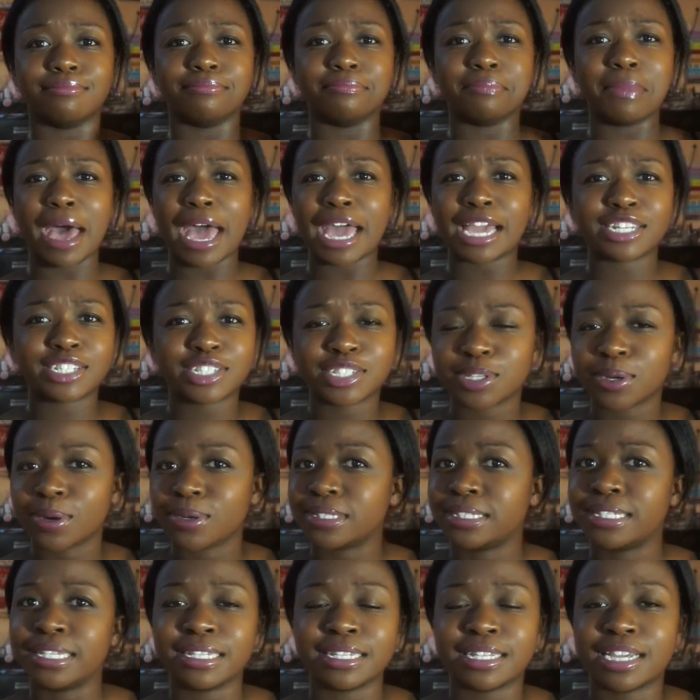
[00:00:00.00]
my
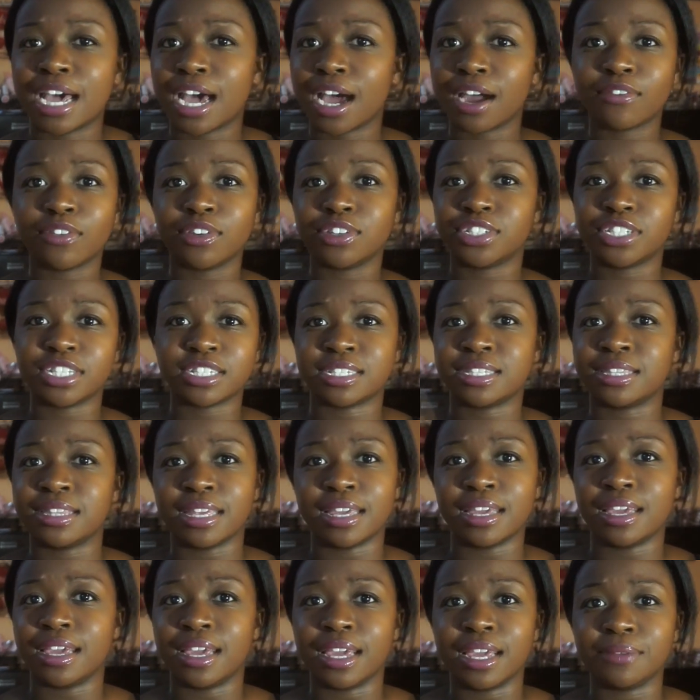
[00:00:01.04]
insurance didn't cover just
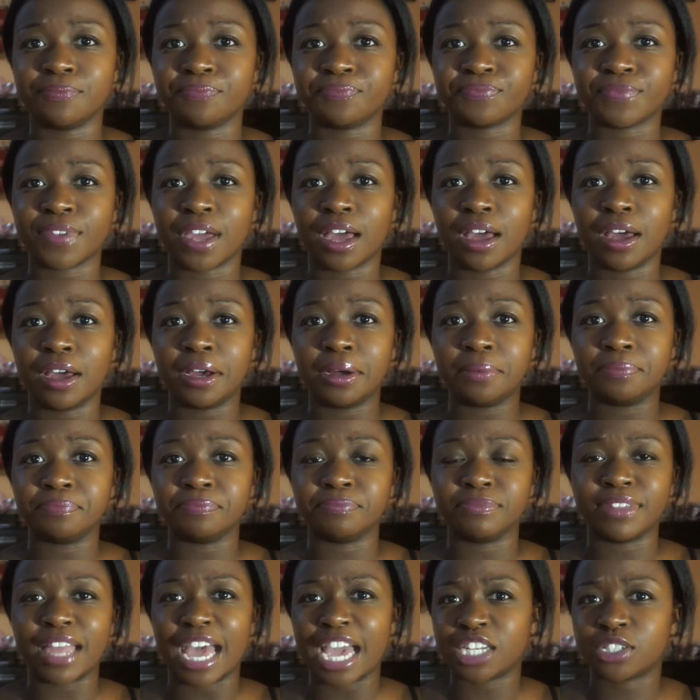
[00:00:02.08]
the
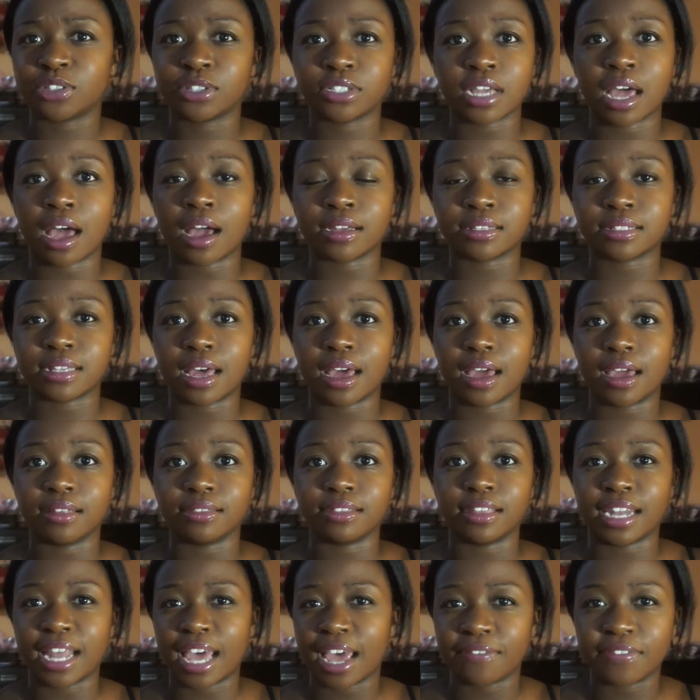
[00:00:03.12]
nitrous
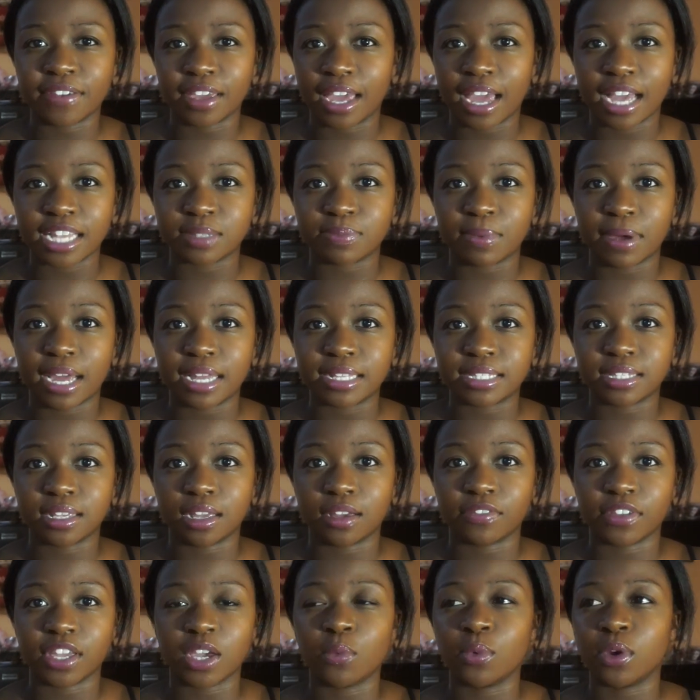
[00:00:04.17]
oxide, the laughing gas by
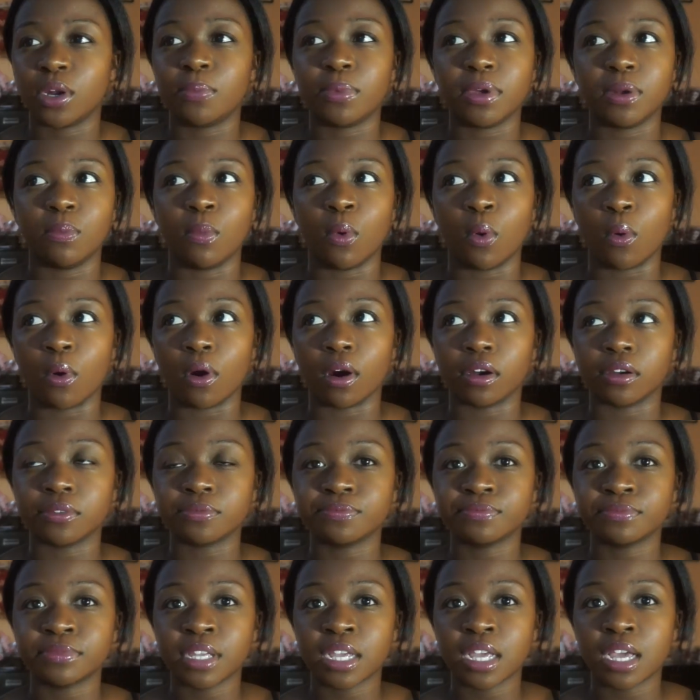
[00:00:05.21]
itself. It would have been more,
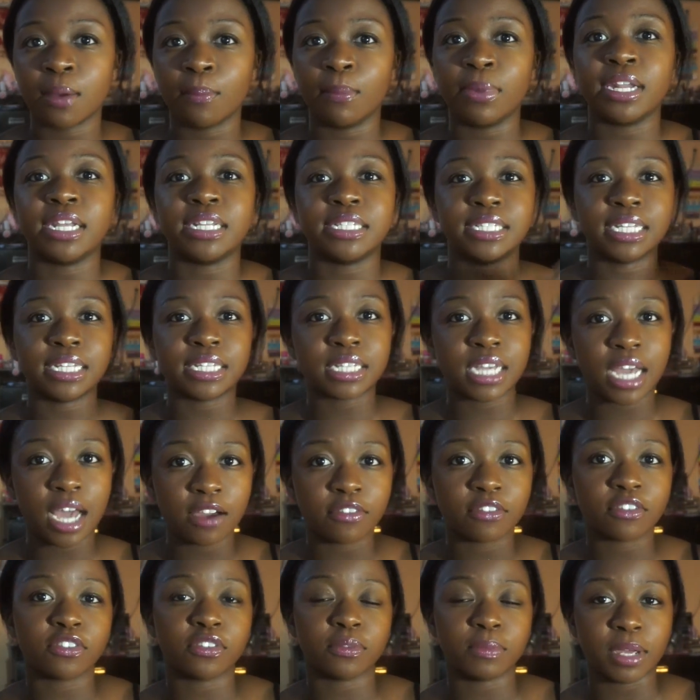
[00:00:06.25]
but it did
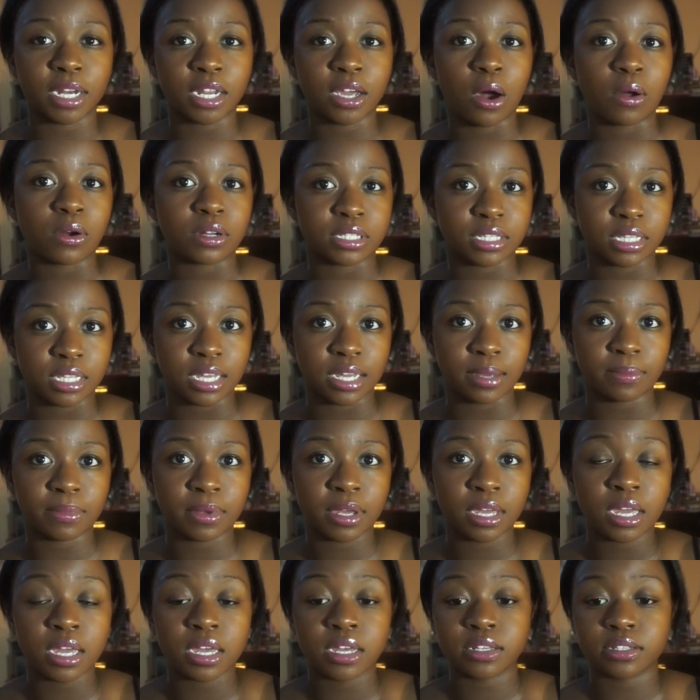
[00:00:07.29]
cover for me to go to sleep.
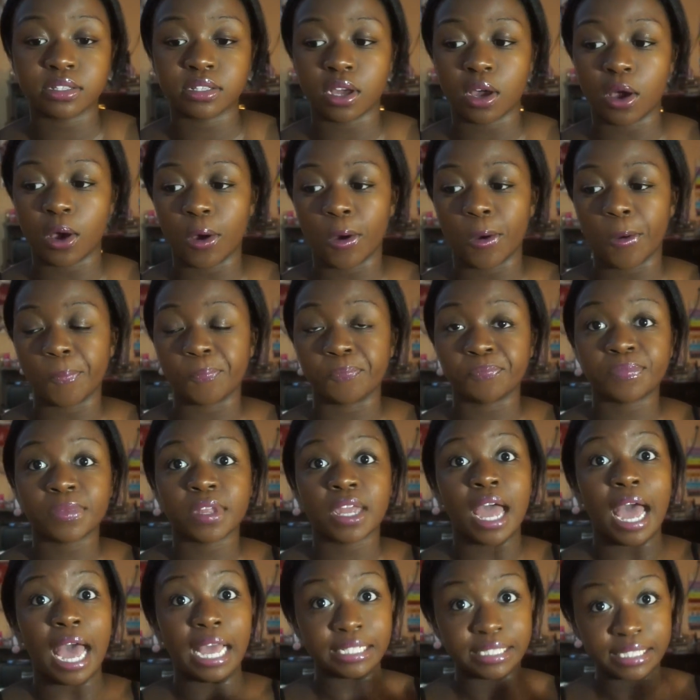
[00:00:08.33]
So
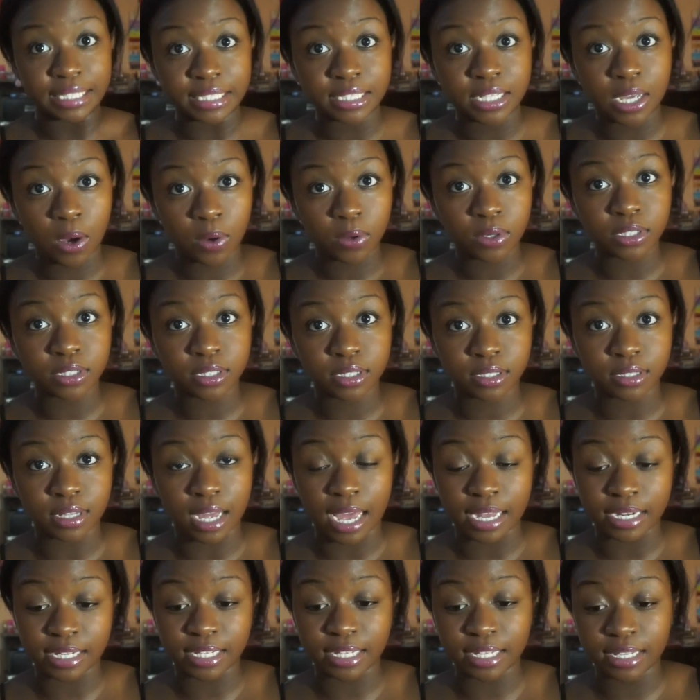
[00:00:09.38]
I
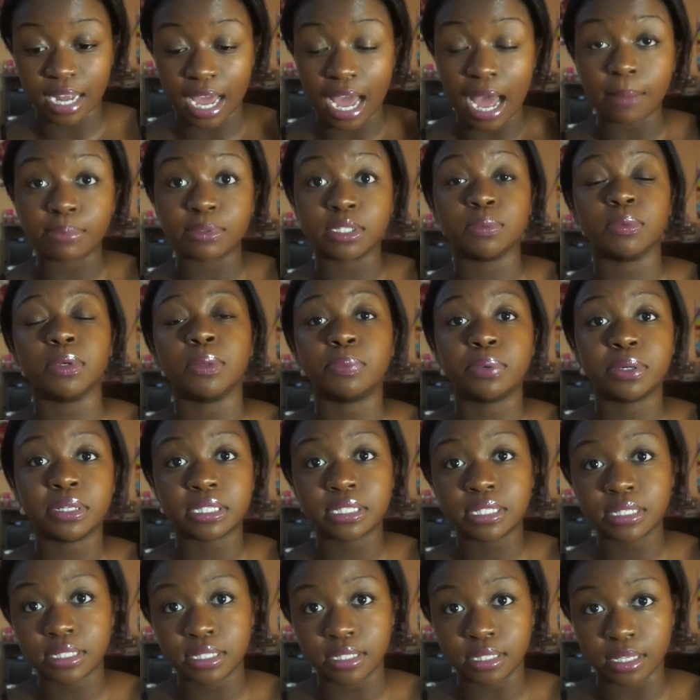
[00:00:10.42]
did opt to be
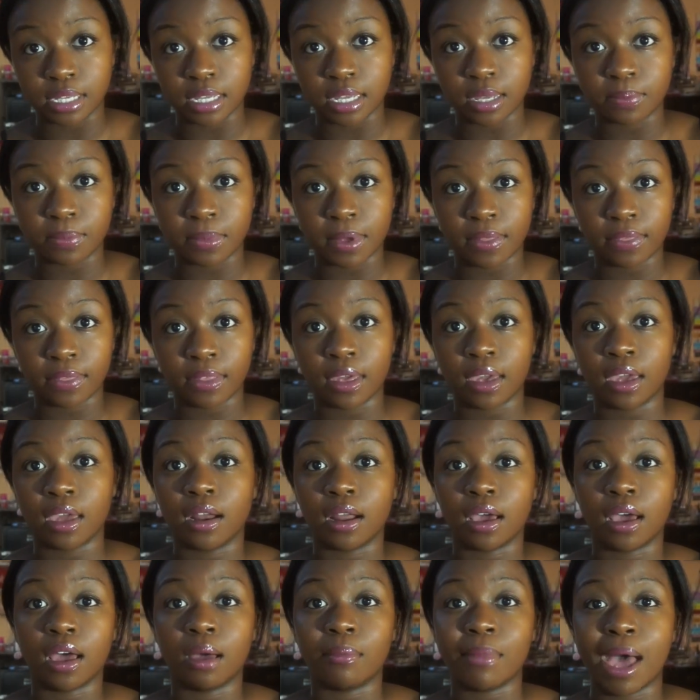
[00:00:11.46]
put to sleep, and
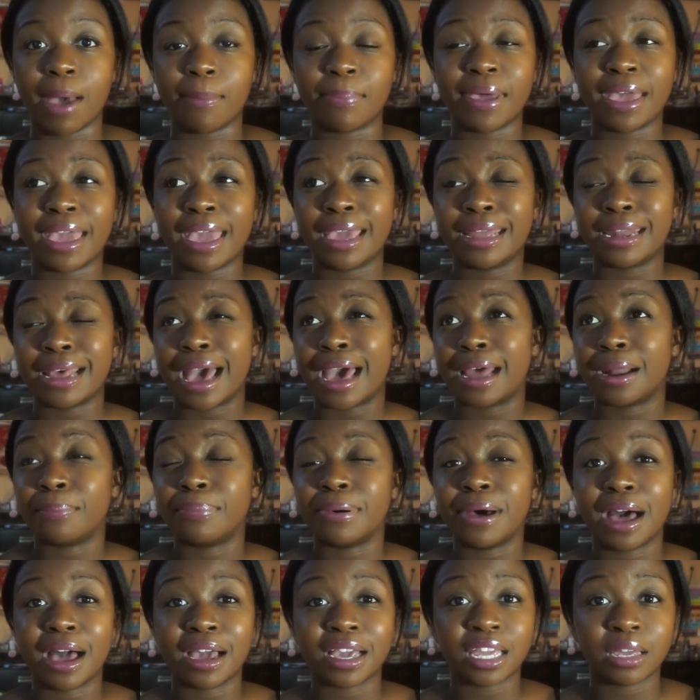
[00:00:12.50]
then I paid out
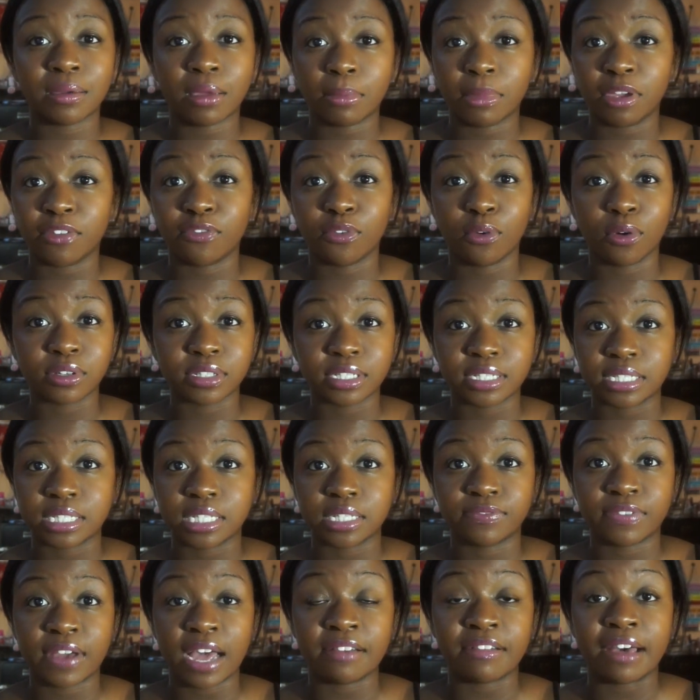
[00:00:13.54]
of pocket, maybe
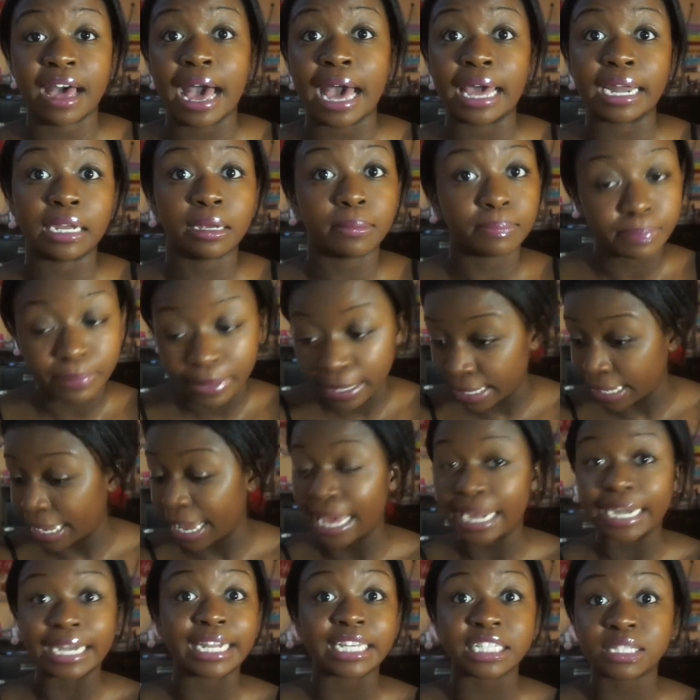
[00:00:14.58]
$465. I
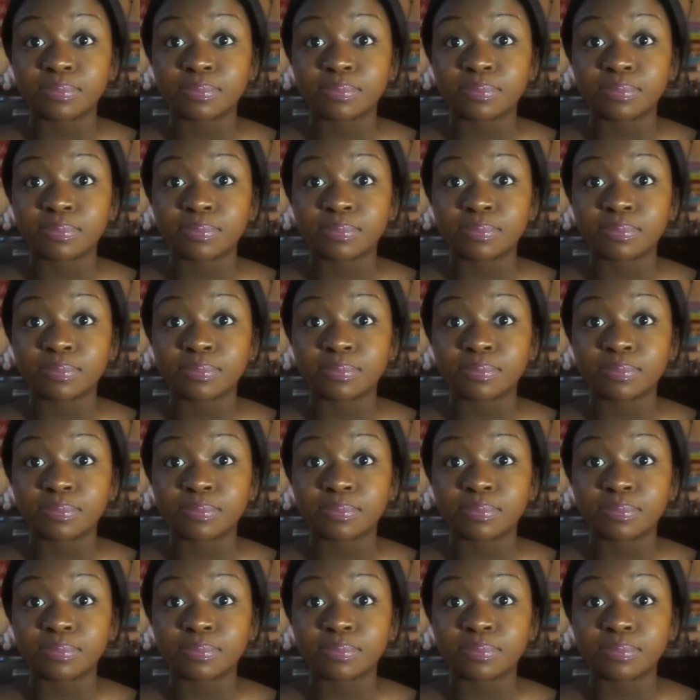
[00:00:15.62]
didn't